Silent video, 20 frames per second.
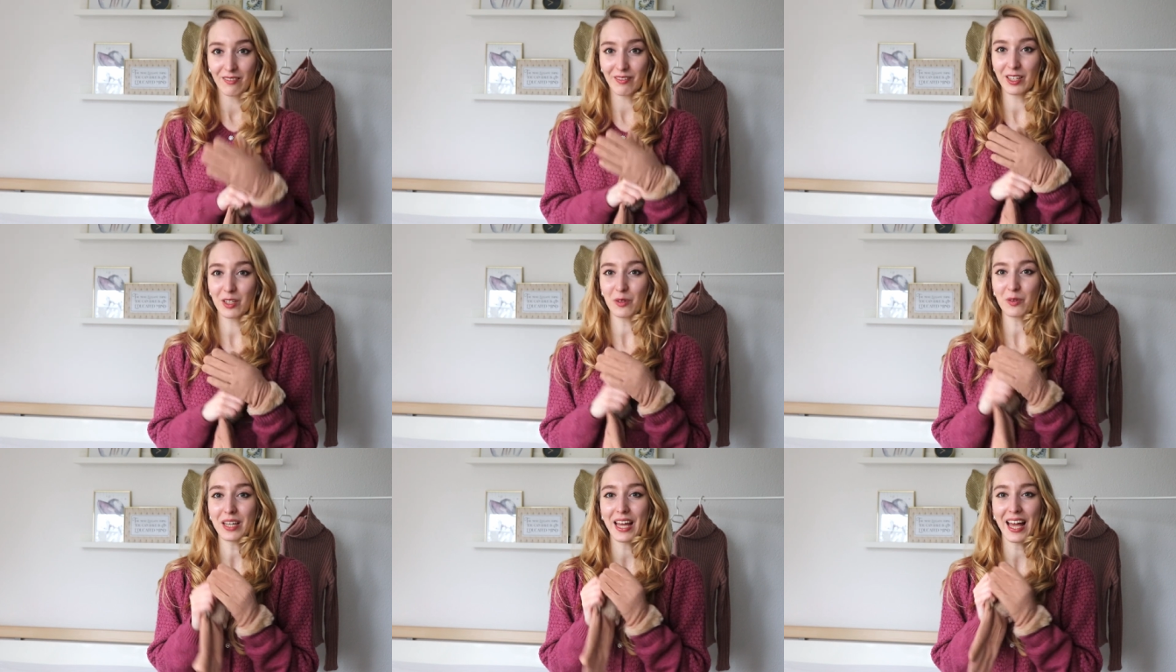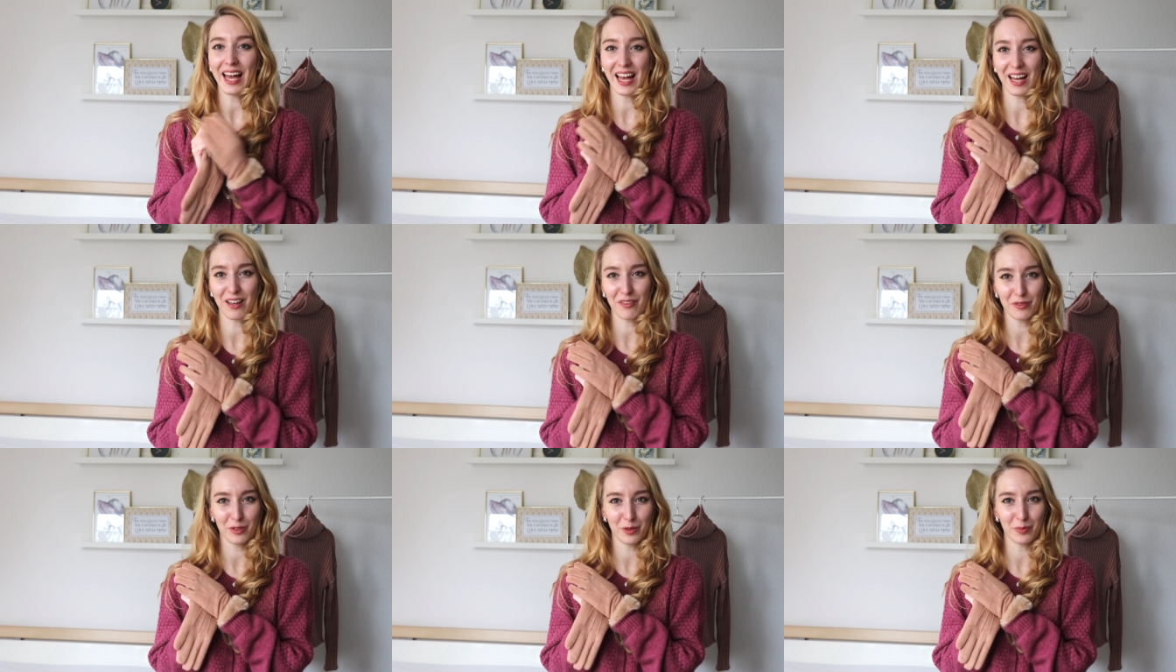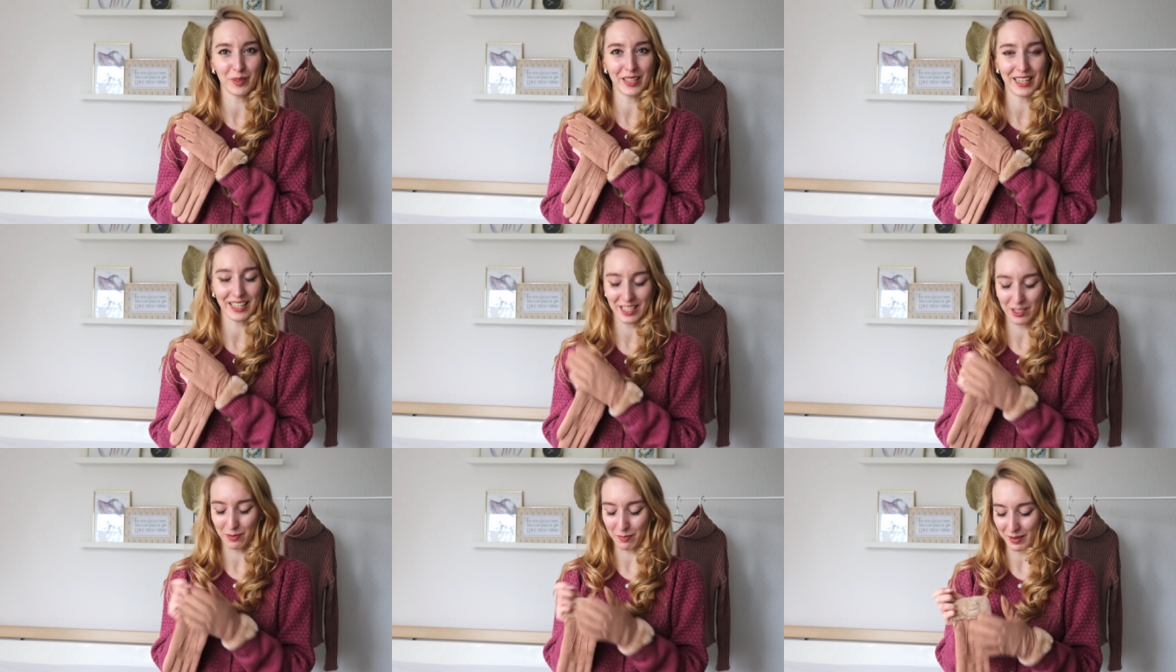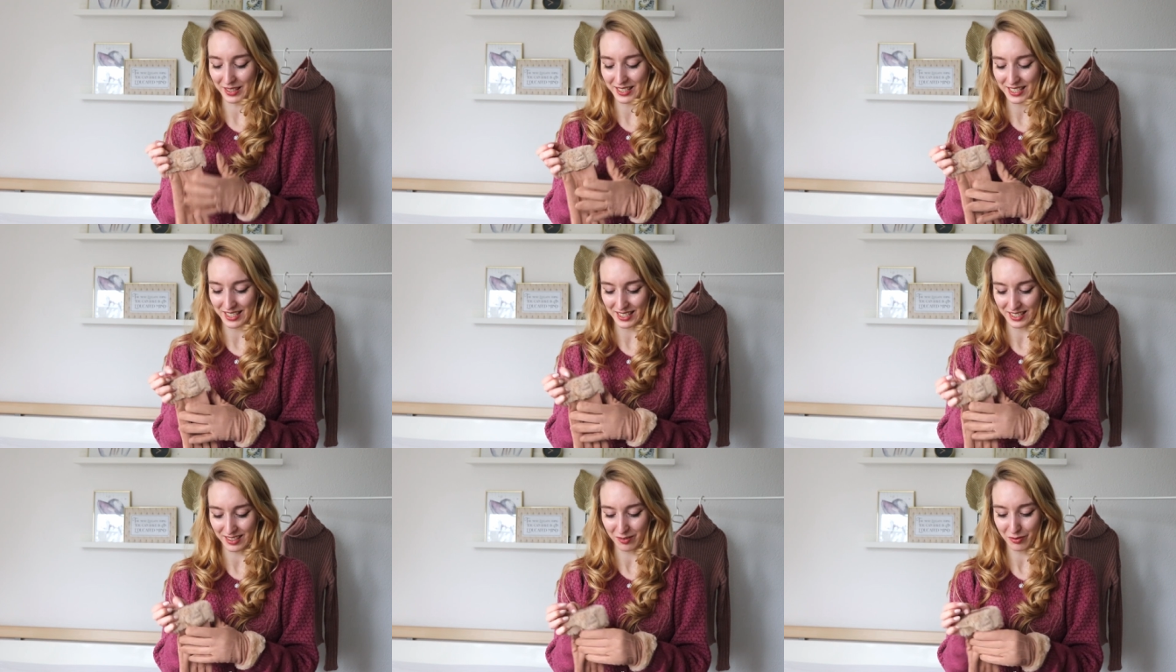They don't have to be
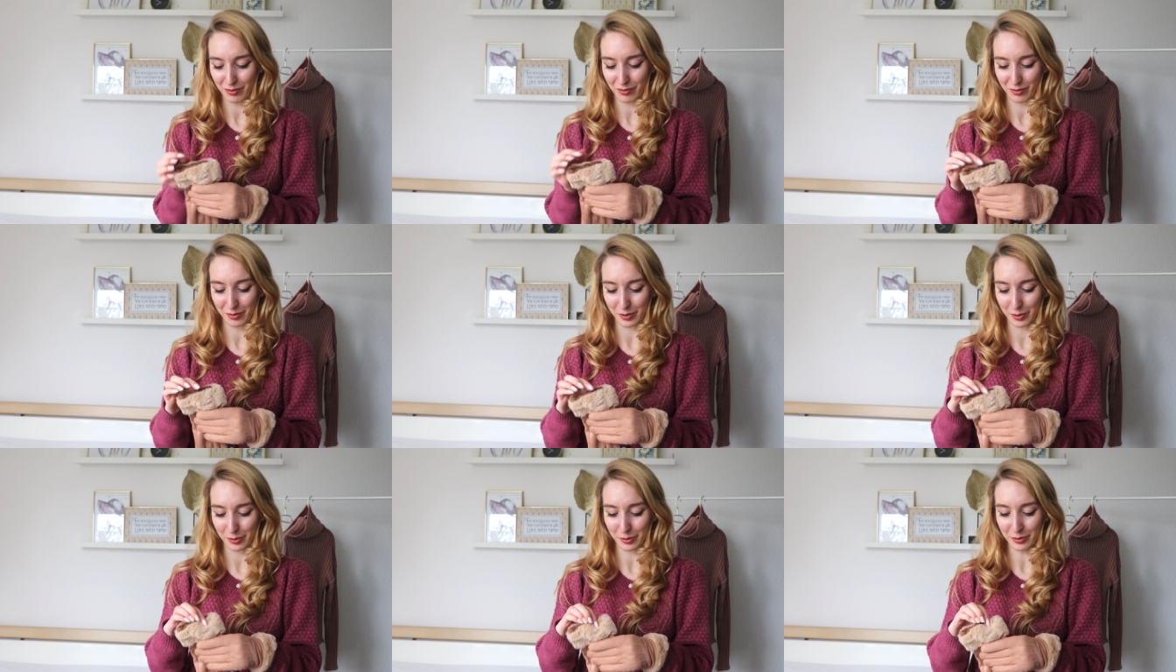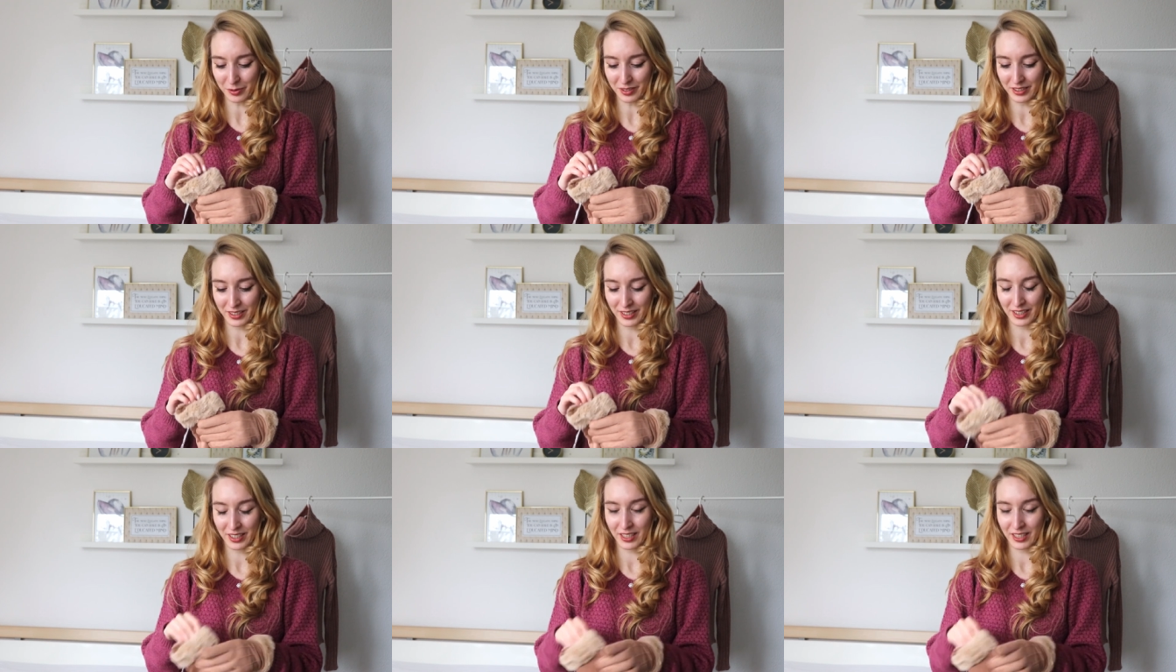expensive though.